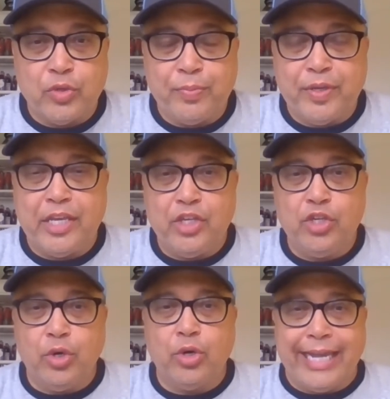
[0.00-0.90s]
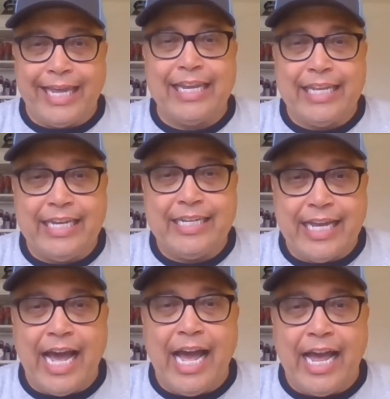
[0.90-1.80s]
to be your elite
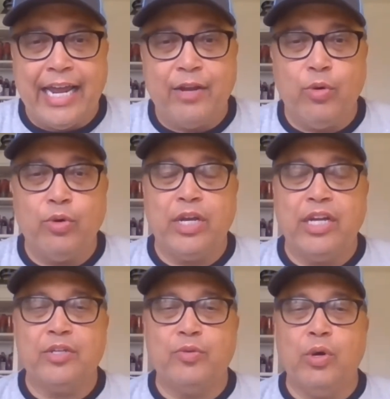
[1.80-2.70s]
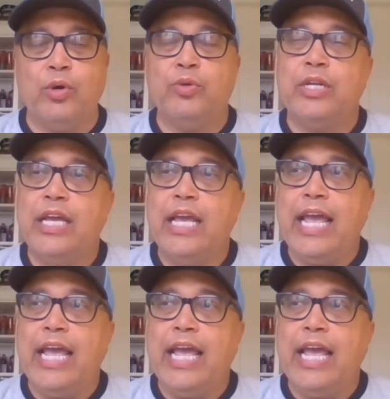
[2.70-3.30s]
guy quote unquote